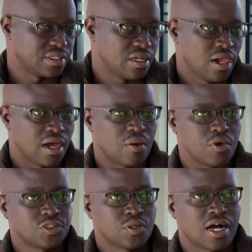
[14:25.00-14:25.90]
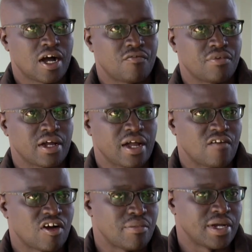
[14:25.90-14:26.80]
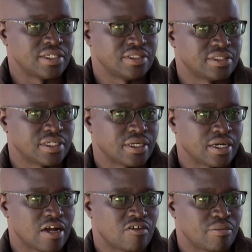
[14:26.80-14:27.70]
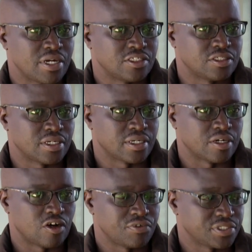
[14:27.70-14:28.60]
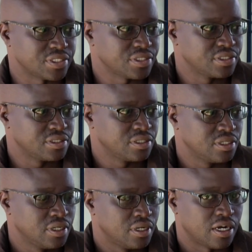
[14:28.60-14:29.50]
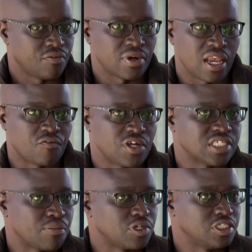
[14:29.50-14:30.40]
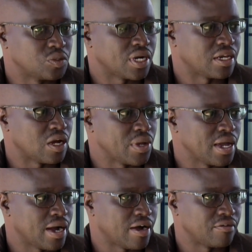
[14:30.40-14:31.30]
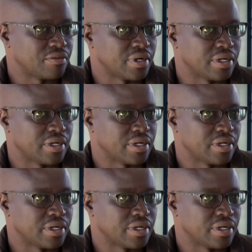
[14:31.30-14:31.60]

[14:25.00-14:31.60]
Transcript: Mm. We also have government officers. For example, in Turkana, we have